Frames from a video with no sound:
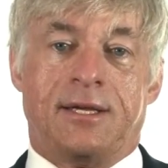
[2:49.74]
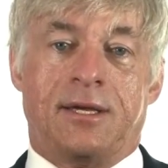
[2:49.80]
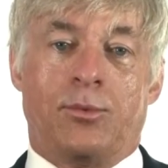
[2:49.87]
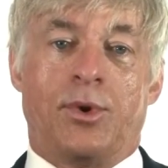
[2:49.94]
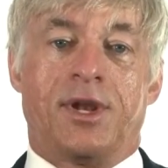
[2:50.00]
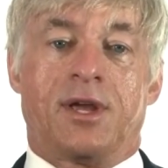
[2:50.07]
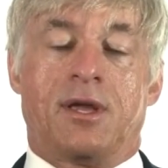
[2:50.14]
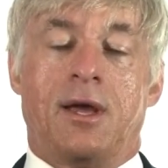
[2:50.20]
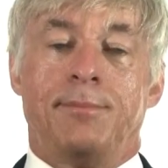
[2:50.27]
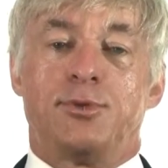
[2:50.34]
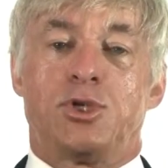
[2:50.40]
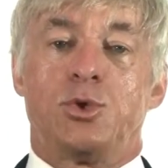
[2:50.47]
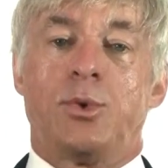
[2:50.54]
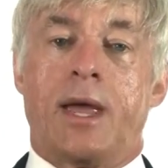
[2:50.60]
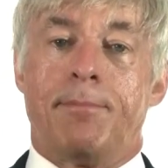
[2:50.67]
When it comes
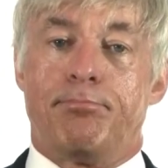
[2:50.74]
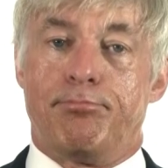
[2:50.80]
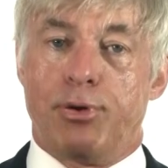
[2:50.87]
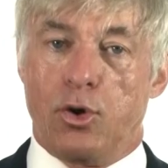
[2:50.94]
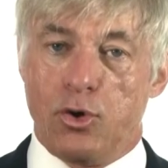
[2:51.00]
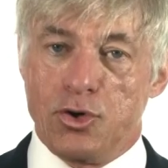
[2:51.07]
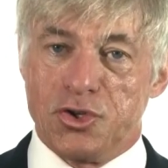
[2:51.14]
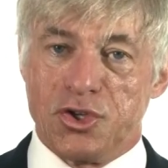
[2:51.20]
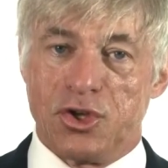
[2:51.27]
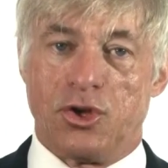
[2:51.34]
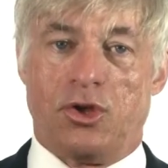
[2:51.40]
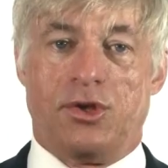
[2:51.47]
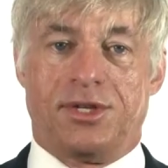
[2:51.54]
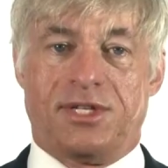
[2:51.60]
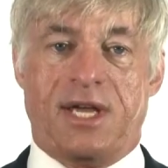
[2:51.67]
to a
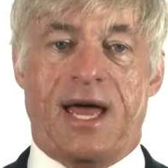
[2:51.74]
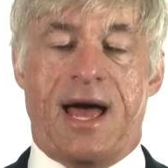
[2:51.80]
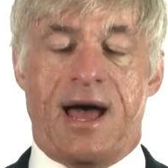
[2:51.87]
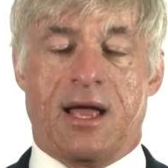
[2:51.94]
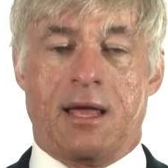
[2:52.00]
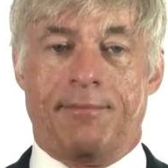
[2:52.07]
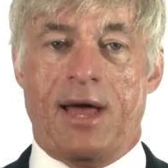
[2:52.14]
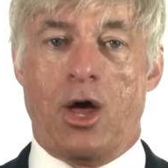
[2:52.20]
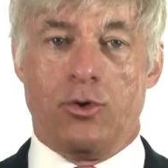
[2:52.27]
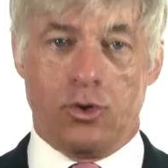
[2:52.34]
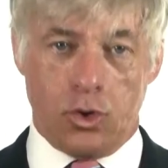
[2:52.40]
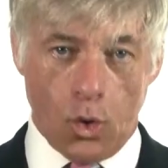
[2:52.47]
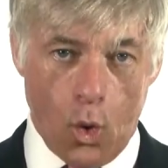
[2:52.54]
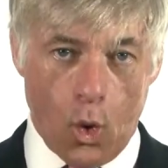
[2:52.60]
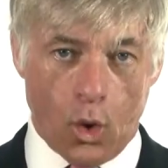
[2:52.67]
personal attack about
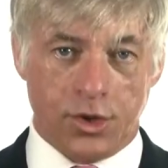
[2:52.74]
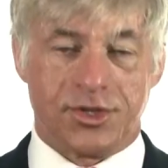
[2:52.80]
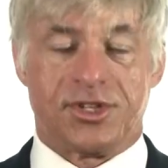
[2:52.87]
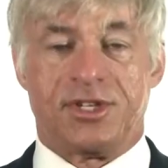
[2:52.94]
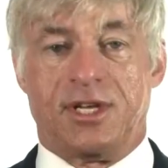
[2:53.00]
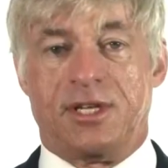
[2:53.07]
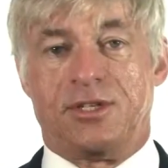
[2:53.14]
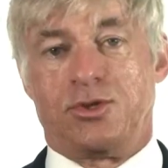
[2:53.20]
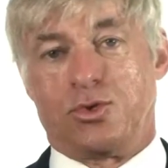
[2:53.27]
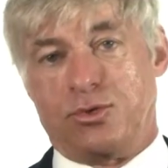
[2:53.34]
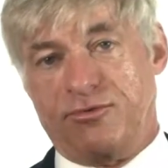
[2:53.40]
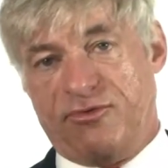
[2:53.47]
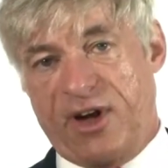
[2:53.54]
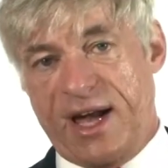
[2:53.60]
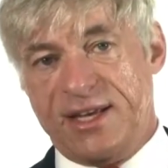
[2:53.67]
your sins or
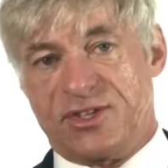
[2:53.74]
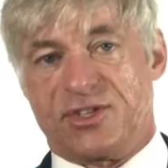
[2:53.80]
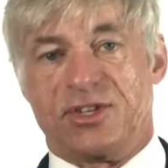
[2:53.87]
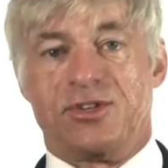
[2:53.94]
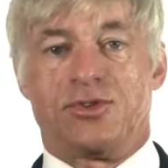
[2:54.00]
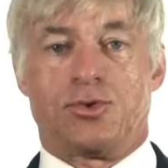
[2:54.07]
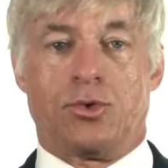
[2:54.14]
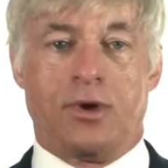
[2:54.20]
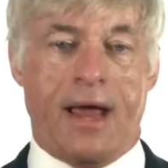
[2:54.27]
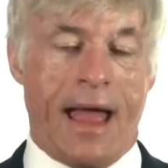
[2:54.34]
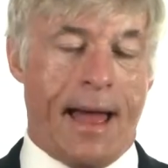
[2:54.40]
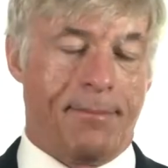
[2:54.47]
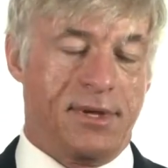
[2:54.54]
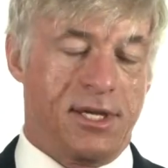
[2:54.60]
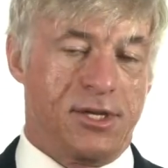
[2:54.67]
vices or
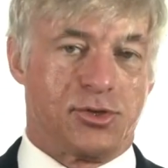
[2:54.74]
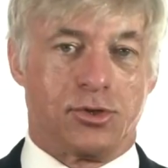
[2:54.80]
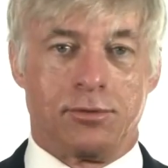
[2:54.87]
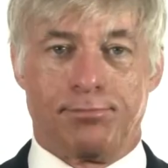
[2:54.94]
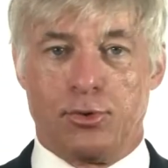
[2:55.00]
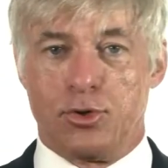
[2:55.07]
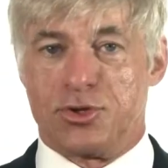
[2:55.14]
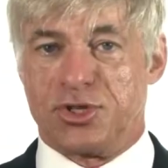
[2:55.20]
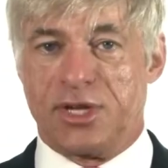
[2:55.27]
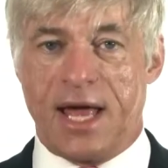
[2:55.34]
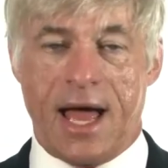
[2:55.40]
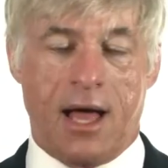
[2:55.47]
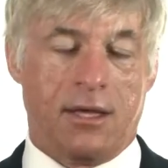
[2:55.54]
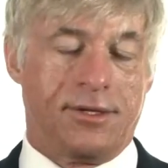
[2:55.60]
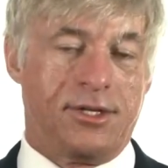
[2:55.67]
habits or
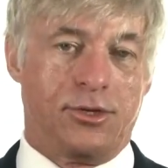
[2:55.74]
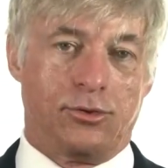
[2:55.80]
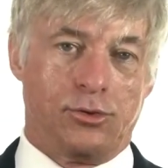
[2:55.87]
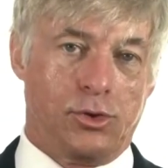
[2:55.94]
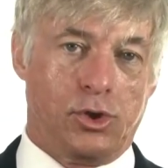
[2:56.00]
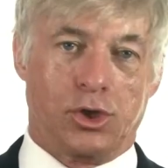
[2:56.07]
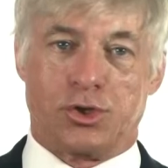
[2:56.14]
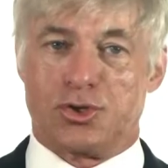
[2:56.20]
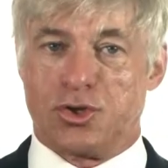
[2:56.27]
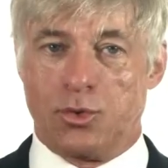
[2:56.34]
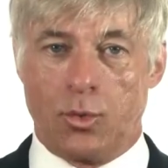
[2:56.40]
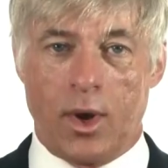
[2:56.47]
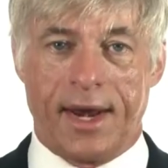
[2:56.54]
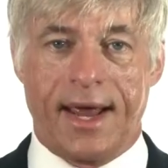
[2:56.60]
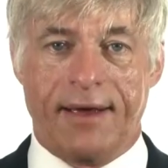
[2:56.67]
personality or looks or
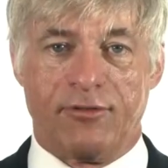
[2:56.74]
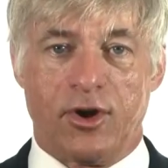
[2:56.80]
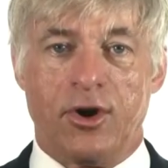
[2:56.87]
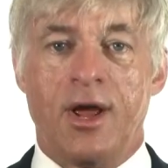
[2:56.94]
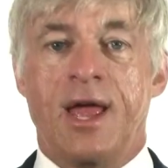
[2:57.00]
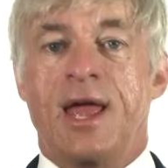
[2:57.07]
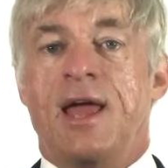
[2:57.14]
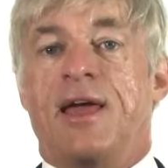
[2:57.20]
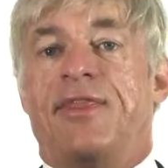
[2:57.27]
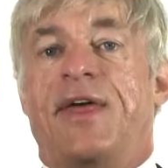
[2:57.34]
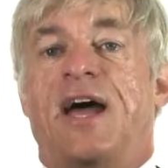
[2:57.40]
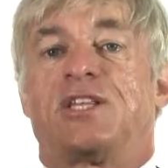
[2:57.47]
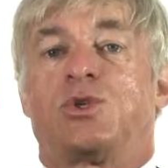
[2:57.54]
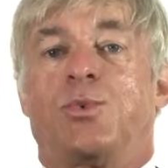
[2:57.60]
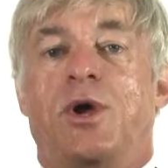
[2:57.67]
whatever,
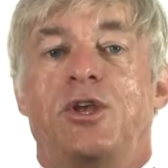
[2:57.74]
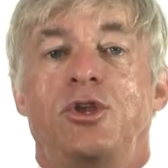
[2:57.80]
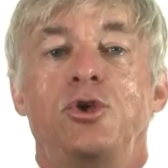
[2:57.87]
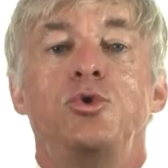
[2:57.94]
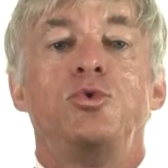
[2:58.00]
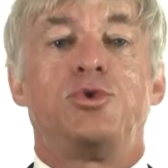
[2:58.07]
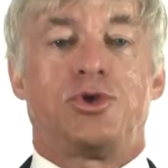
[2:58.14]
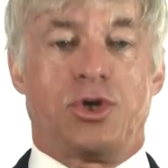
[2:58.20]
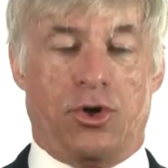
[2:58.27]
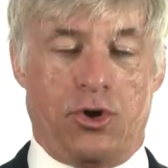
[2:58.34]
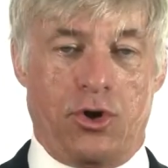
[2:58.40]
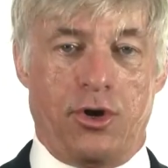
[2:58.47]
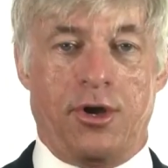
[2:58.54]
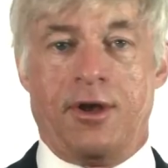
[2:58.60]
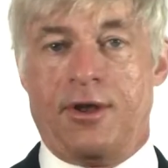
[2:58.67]
that's when you
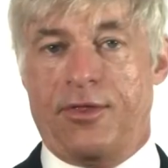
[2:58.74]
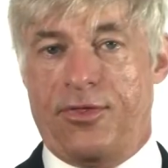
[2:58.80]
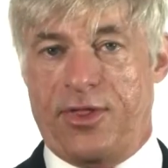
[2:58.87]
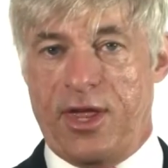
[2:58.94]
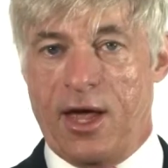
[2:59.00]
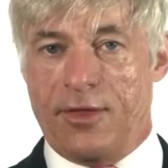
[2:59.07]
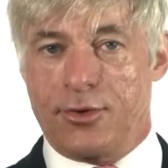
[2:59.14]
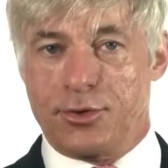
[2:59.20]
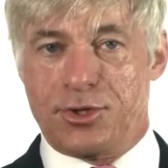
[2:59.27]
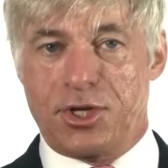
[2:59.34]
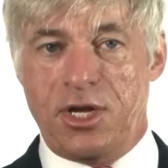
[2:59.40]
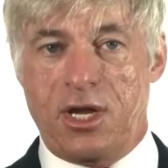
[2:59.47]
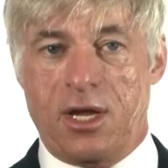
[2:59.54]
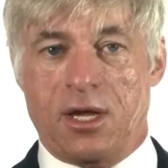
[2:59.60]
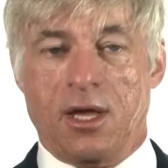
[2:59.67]
turn the other
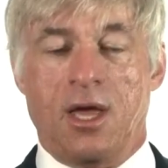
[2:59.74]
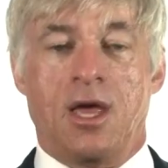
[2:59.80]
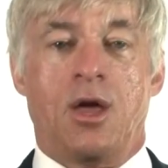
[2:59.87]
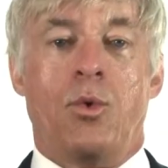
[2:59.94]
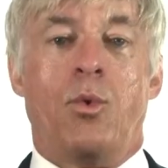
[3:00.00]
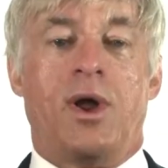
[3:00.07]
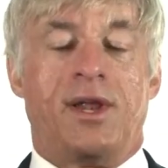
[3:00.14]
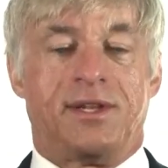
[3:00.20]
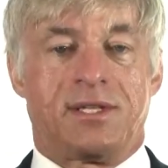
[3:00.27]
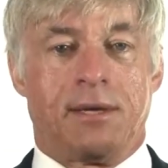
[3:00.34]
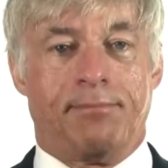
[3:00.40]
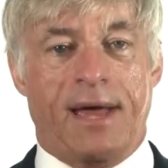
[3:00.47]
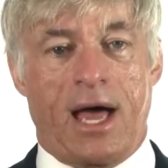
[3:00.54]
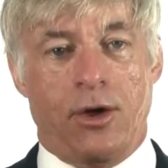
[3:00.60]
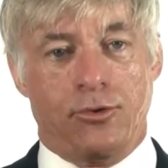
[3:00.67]
cheek when it's
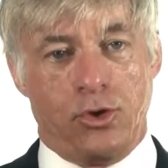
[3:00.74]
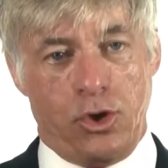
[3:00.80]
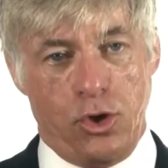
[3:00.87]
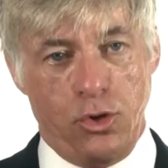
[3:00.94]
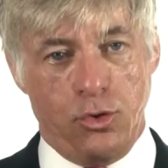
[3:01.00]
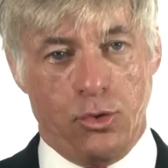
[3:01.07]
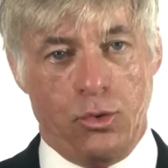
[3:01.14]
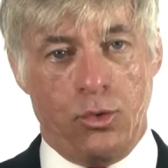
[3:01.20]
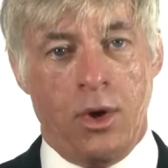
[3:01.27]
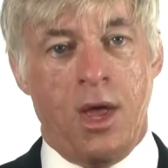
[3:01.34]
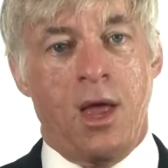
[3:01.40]
about you.